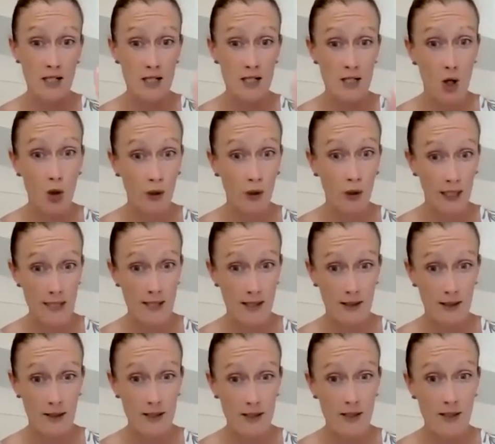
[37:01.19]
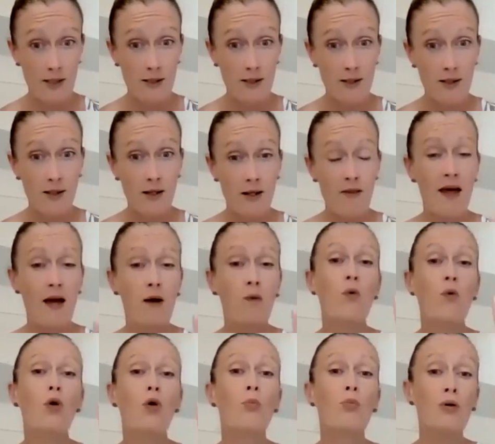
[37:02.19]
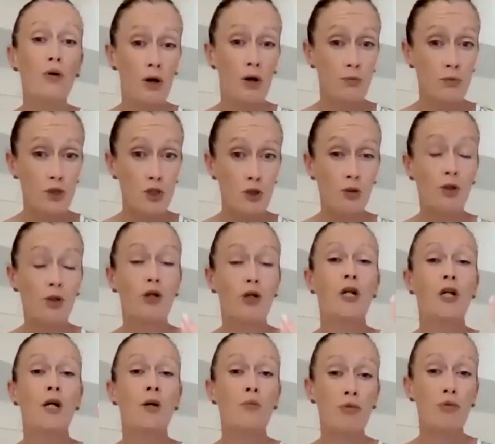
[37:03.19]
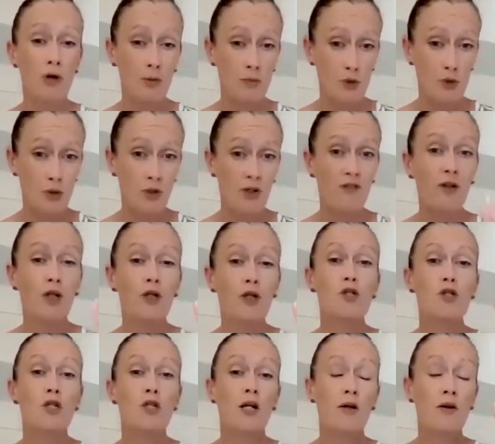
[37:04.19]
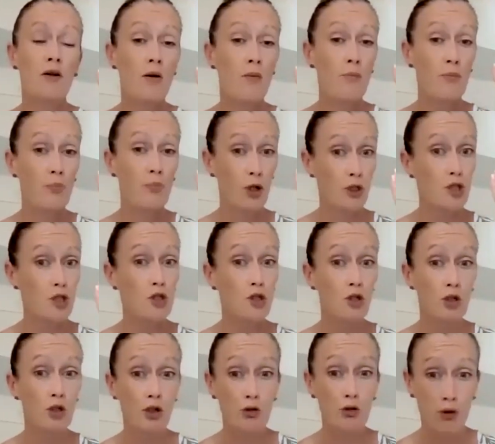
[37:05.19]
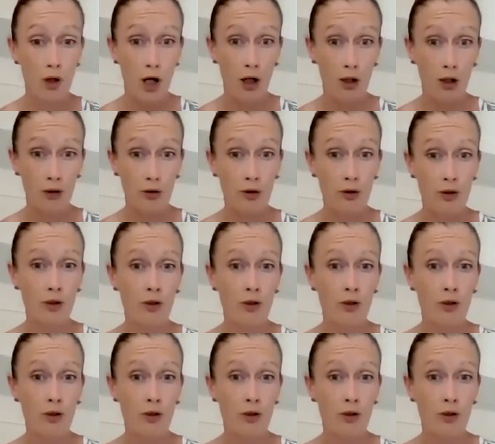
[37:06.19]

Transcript: soul lessons that will prompt your learning, prompt your evolution, push you to grow,